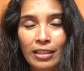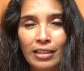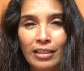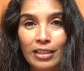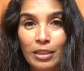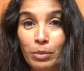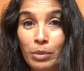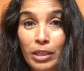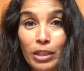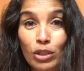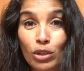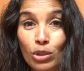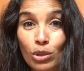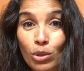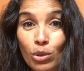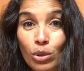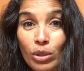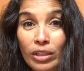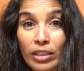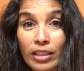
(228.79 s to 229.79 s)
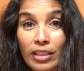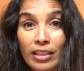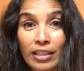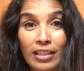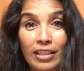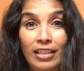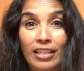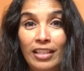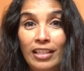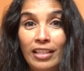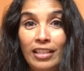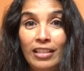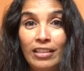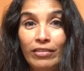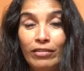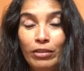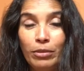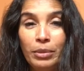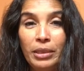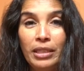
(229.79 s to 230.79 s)
Somebody sold it, and then
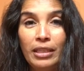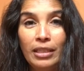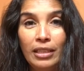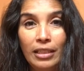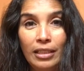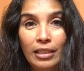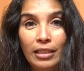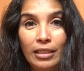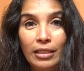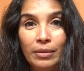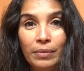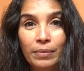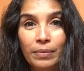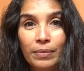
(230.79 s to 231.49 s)
for me to eat it.